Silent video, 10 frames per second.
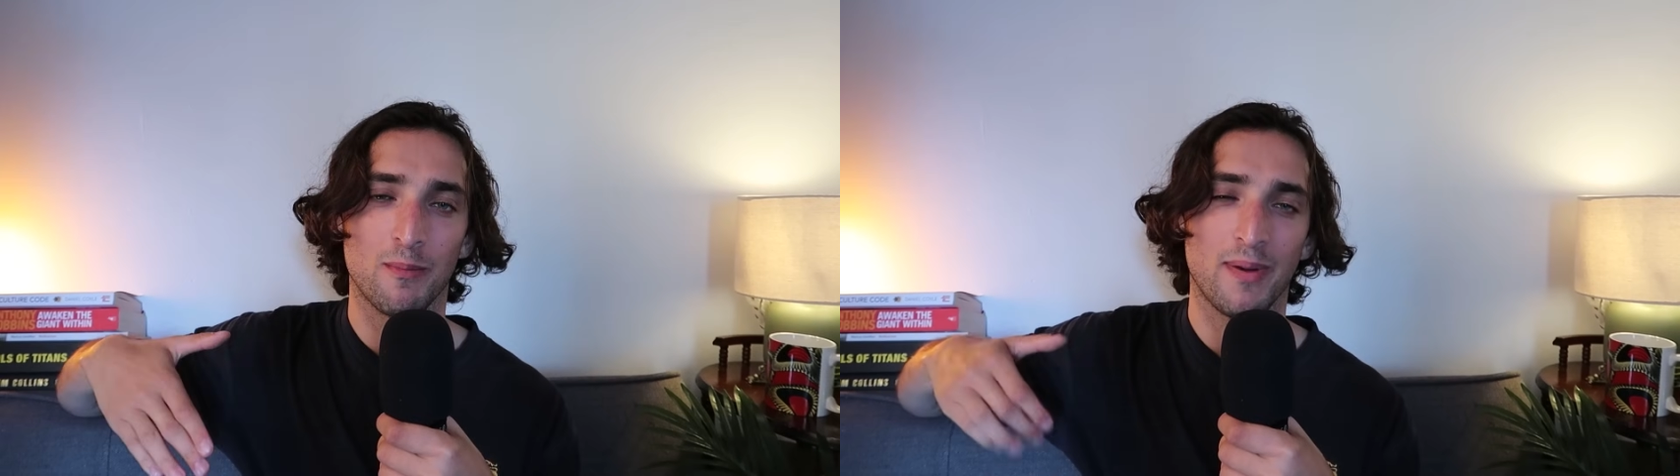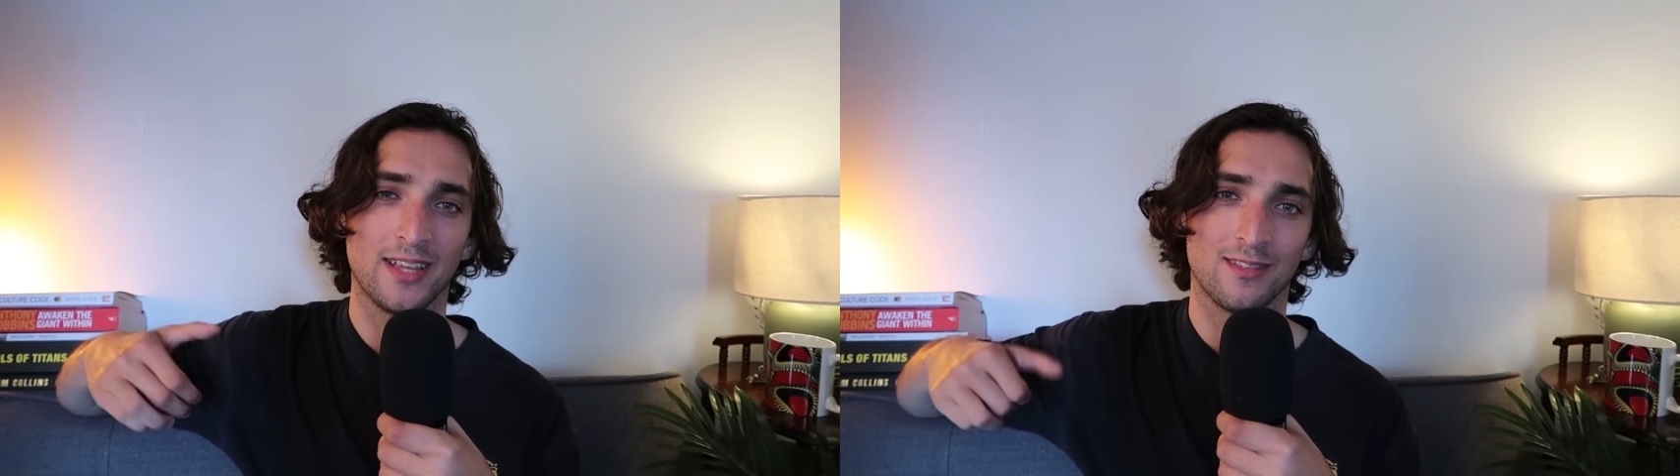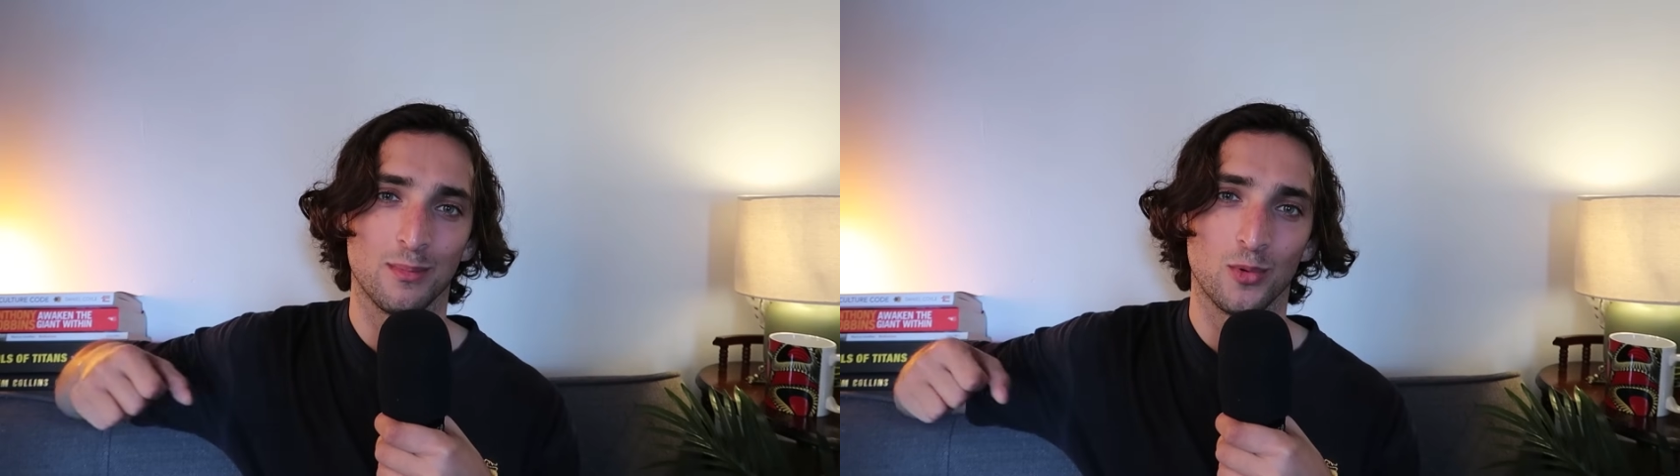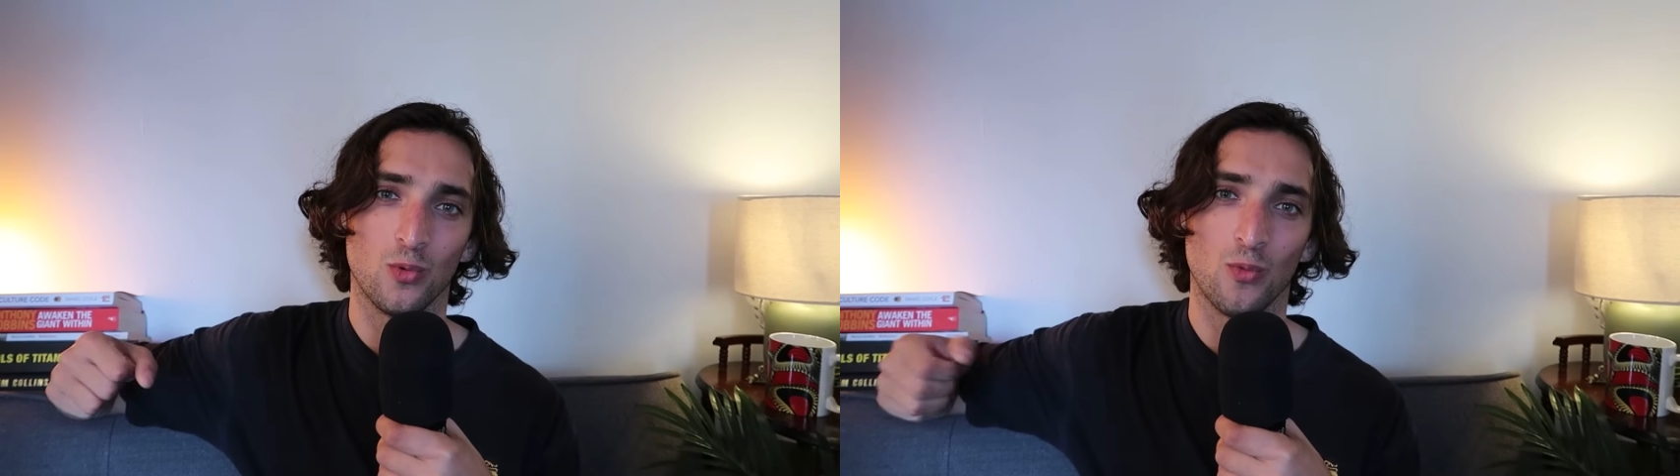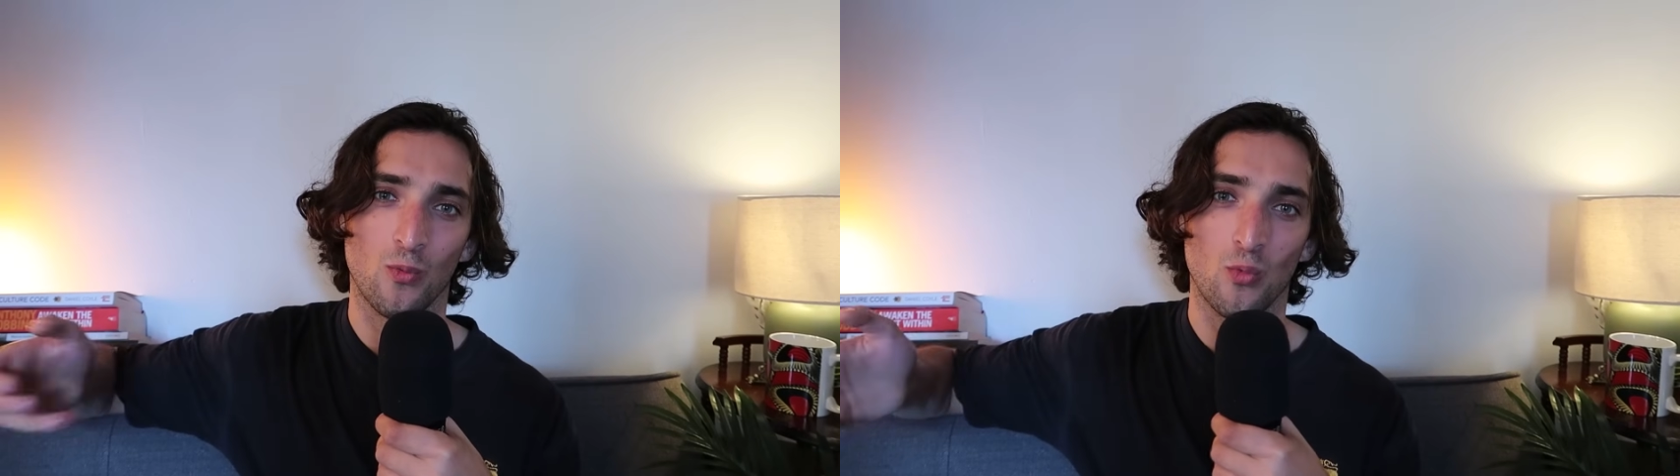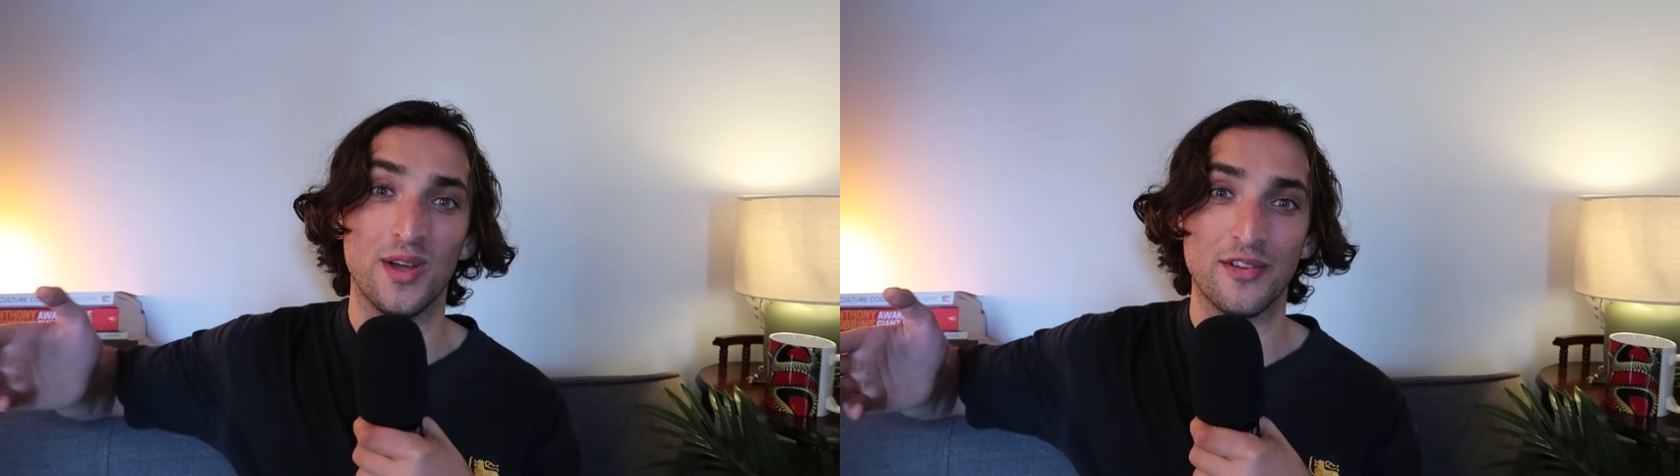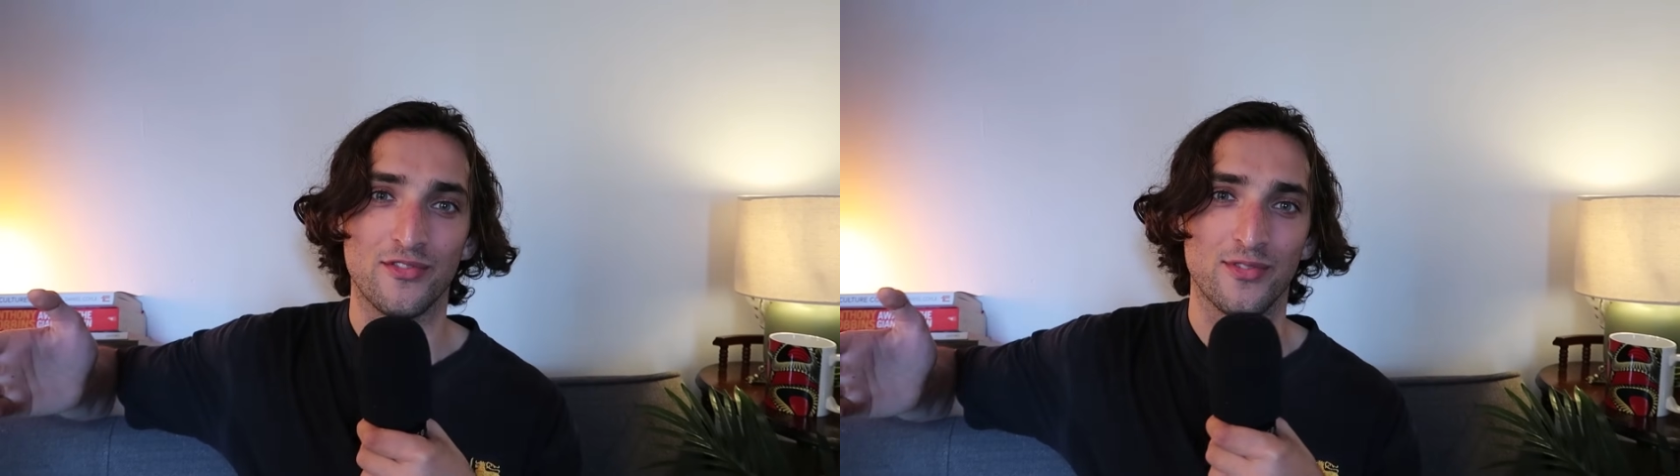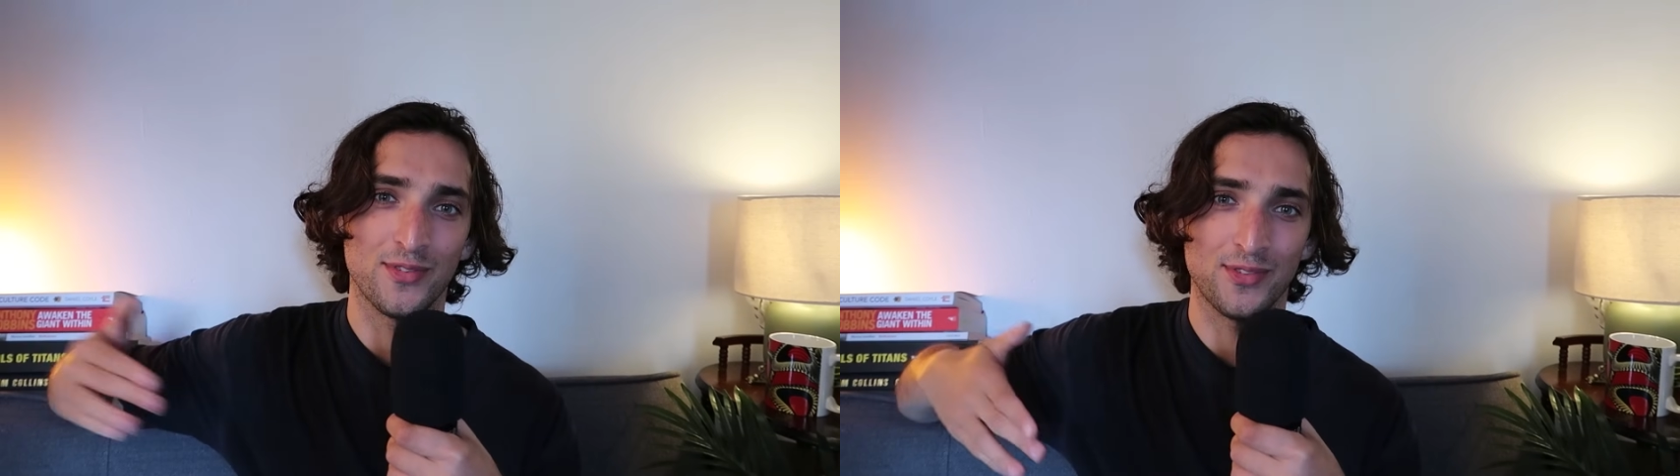compatible
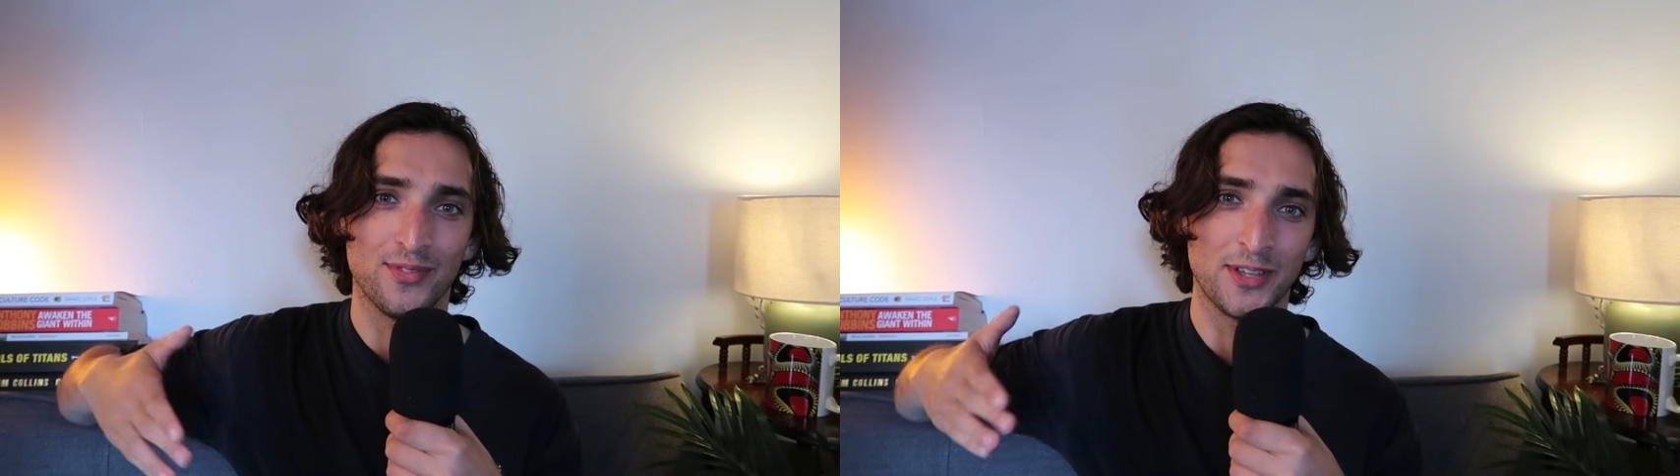with